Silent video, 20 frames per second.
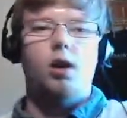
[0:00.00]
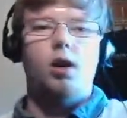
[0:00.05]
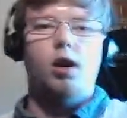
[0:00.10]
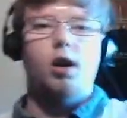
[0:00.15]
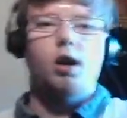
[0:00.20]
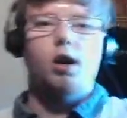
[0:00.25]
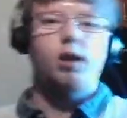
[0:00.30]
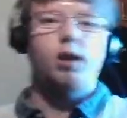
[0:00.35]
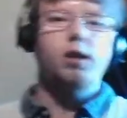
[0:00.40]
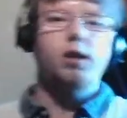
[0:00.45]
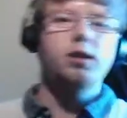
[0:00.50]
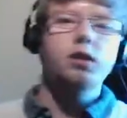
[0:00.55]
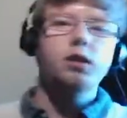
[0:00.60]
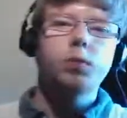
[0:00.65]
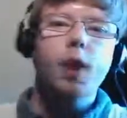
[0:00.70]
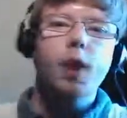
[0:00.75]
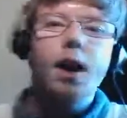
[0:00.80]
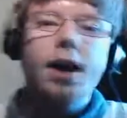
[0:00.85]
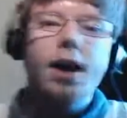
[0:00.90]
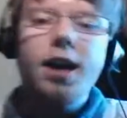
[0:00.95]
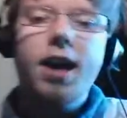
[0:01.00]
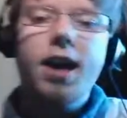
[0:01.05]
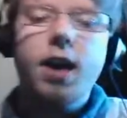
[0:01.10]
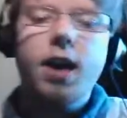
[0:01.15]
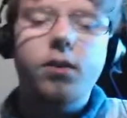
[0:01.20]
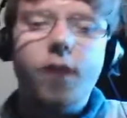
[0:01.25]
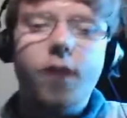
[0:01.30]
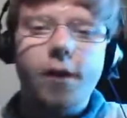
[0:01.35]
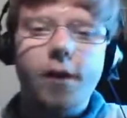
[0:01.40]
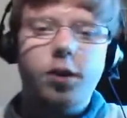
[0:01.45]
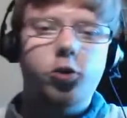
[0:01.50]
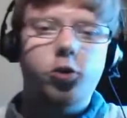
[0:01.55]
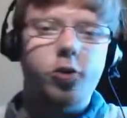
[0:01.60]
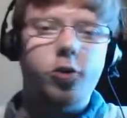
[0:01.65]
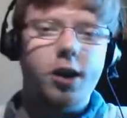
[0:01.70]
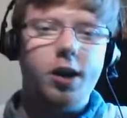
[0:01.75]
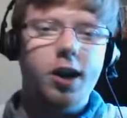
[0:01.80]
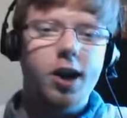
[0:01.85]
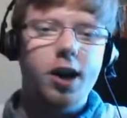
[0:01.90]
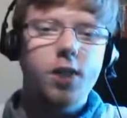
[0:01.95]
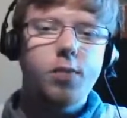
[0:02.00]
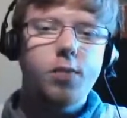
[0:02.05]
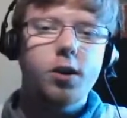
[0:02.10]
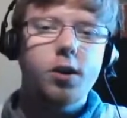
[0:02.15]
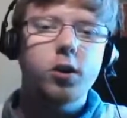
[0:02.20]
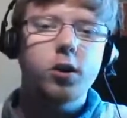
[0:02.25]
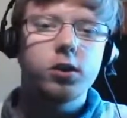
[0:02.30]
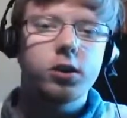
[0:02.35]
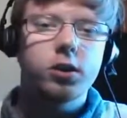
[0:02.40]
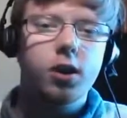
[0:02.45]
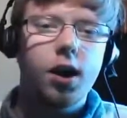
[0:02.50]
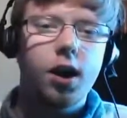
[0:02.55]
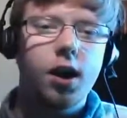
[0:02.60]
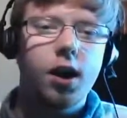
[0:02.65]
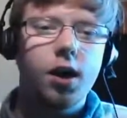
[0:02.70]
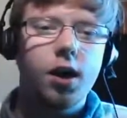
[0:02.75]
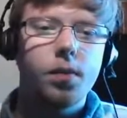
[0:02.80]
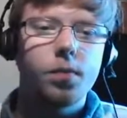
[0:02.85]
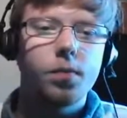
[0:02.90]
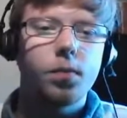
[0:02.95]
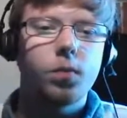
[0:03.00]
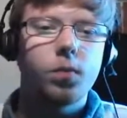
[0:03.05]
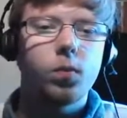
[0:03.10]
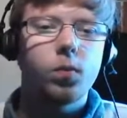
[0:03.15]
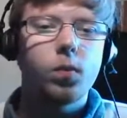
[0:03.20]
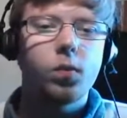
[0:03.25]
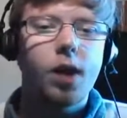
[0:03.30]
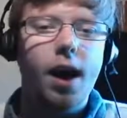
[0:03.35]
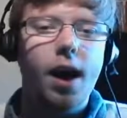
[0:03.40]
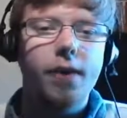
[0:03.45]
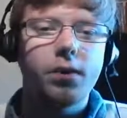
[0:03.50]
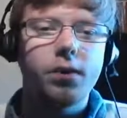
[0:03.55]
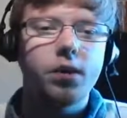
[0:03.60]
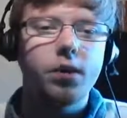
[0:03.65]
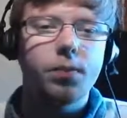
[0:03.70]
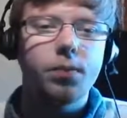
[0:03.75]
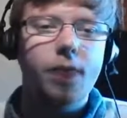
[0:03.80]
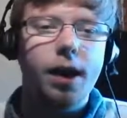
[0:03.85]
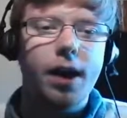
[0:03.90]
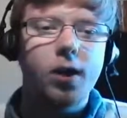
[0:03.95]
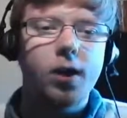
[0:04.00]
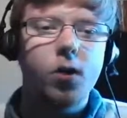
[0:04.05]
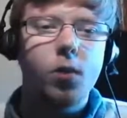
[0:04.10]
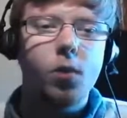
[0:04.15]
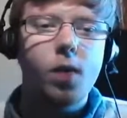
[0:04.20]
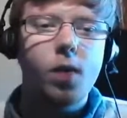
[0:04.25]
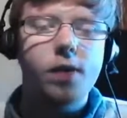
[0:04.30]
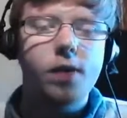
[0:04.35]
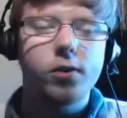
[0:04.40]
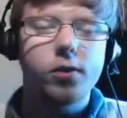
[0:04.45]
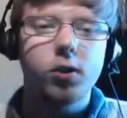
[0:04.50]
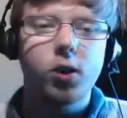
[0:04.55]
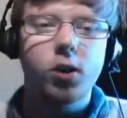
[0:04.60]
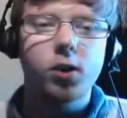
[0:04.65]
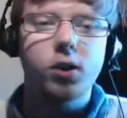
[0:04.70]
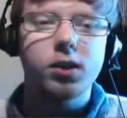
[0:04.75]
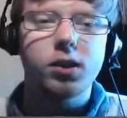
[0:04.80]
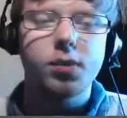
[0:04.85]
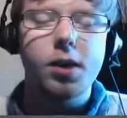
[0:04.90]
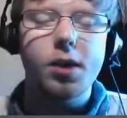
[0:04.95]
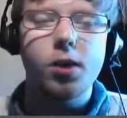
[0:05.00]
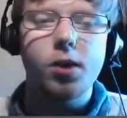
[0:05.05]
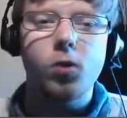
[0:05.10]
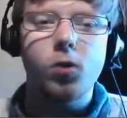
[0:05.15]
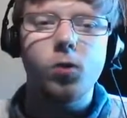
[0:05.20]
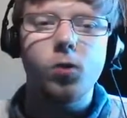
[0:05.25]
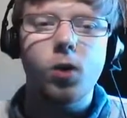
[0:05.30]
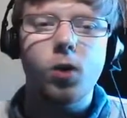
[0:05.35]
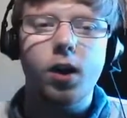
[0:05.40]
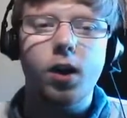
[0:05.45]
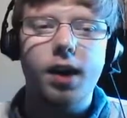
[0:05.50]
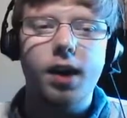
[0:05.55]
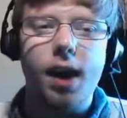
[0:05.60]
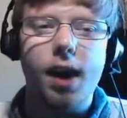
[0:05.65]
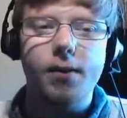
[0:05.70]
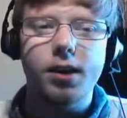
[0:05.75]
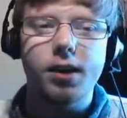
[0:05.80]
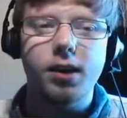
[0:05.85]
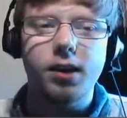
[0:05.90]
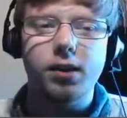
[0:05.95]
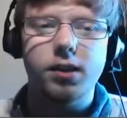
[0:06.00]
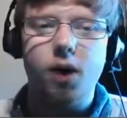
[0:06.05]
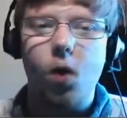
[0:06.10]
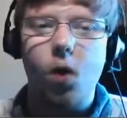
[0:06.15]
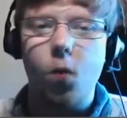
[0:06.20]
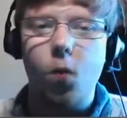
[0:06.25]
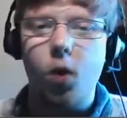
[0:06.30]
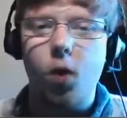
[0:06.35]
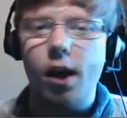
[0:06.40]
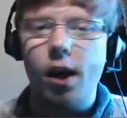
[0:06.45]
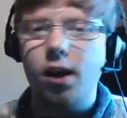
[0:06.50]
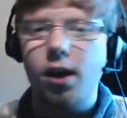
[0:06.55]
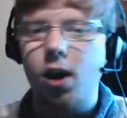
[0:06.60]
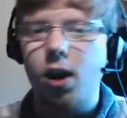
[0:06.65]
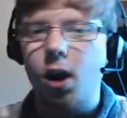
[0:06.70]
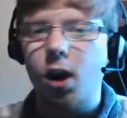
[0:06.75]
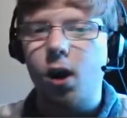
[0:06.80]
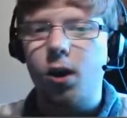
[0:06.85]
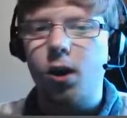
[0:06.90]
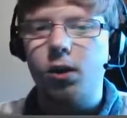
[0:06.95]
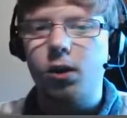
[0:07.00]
this is where it gets very tricky, because we have to bank on whether or not the Smeargle carries Wide Guard,